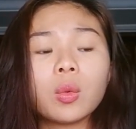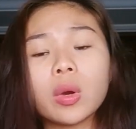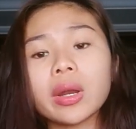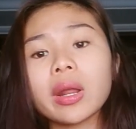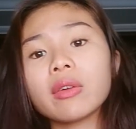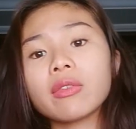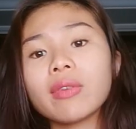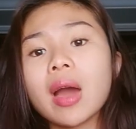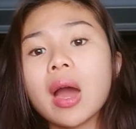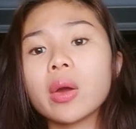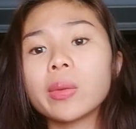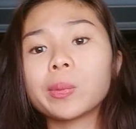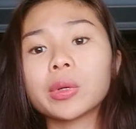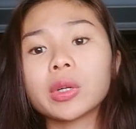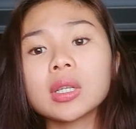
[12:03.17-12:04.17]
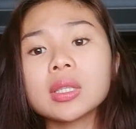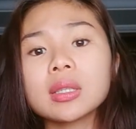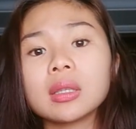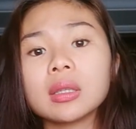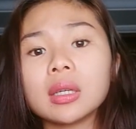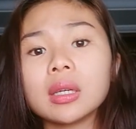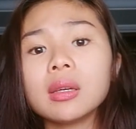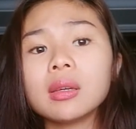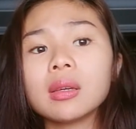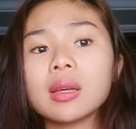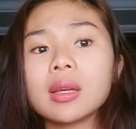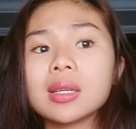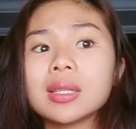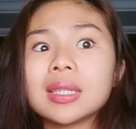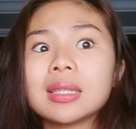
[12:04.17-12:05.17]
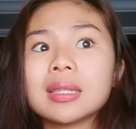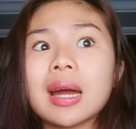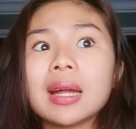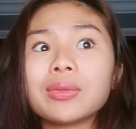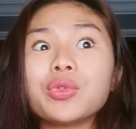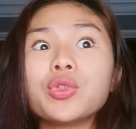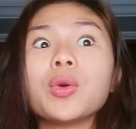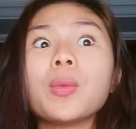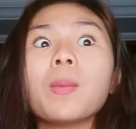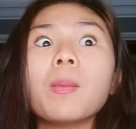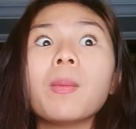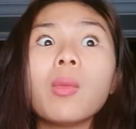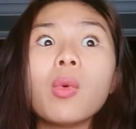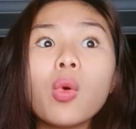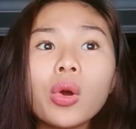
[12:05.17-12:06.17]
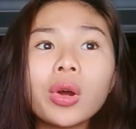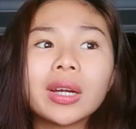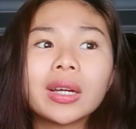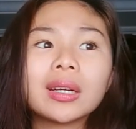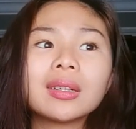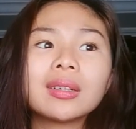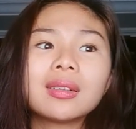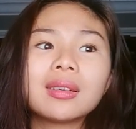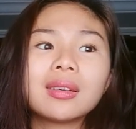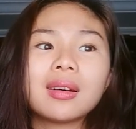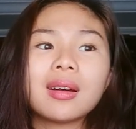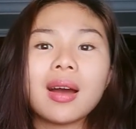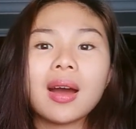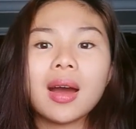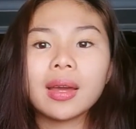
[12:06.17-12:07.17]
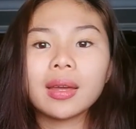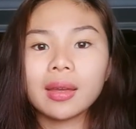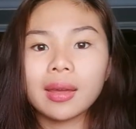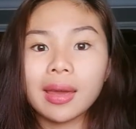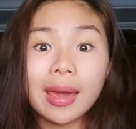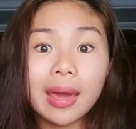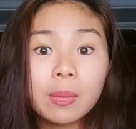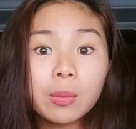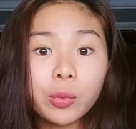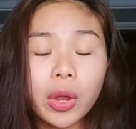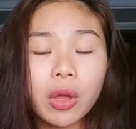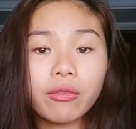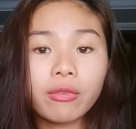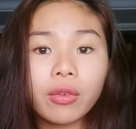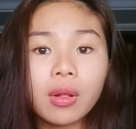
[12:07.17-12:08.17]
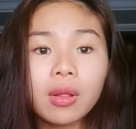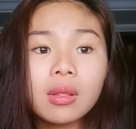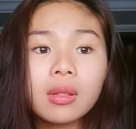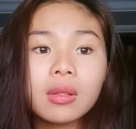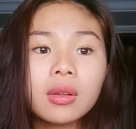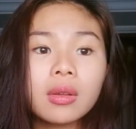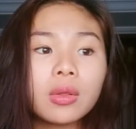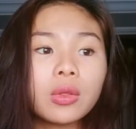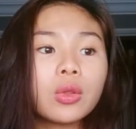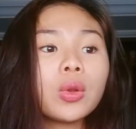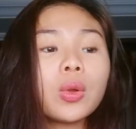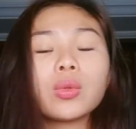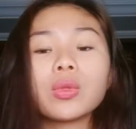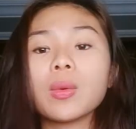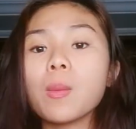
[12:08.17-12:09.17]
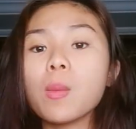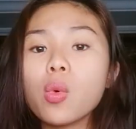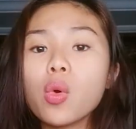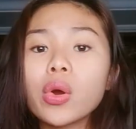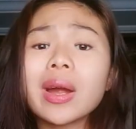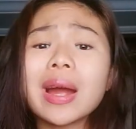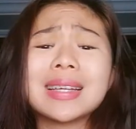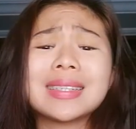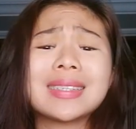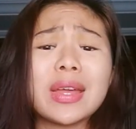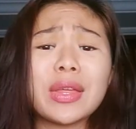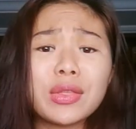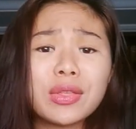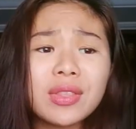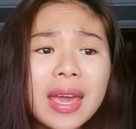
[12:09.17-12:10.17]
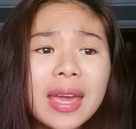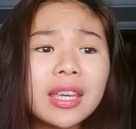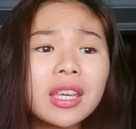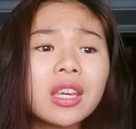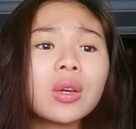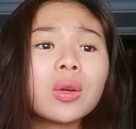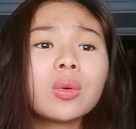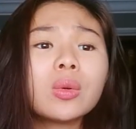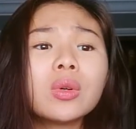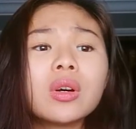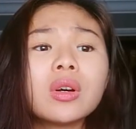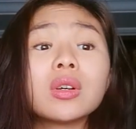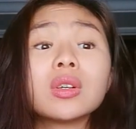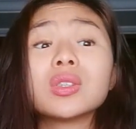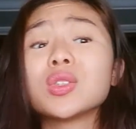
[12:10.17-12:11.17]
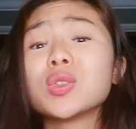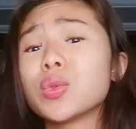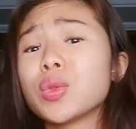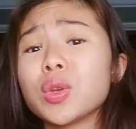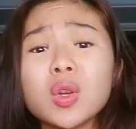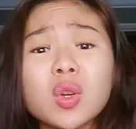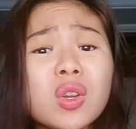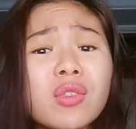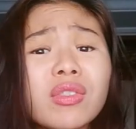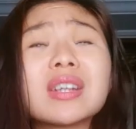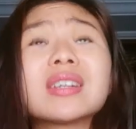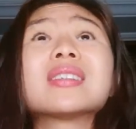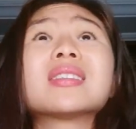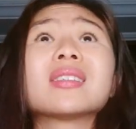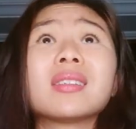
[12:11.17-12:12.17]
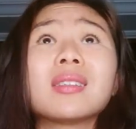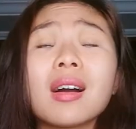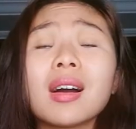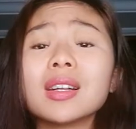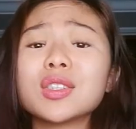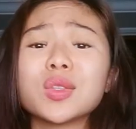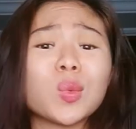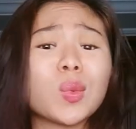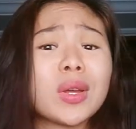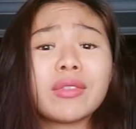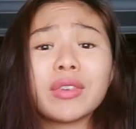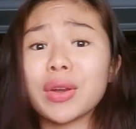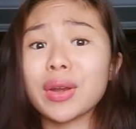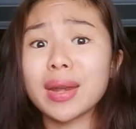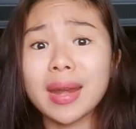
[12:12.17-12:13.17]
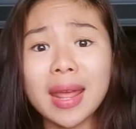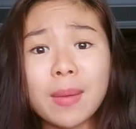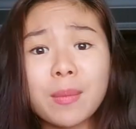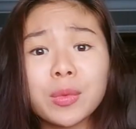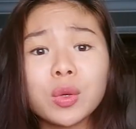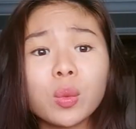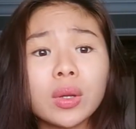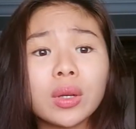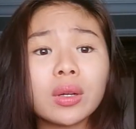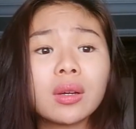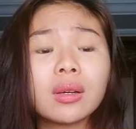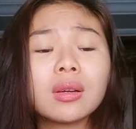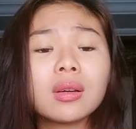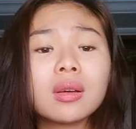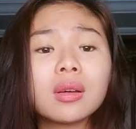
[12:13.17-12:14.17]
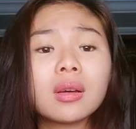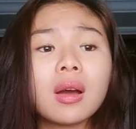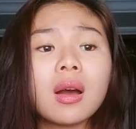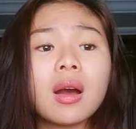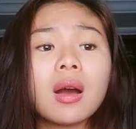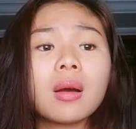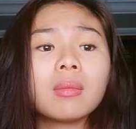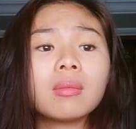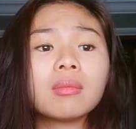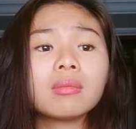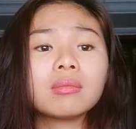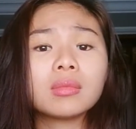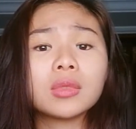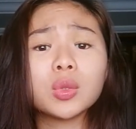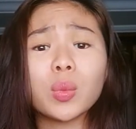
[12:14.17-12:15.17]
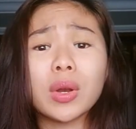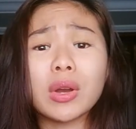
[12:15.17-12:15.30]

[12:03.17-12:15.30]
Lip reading: And what I found personally is that the more I am grateful, you know, the more I say thank you to the universe, to God, to whatever name you want to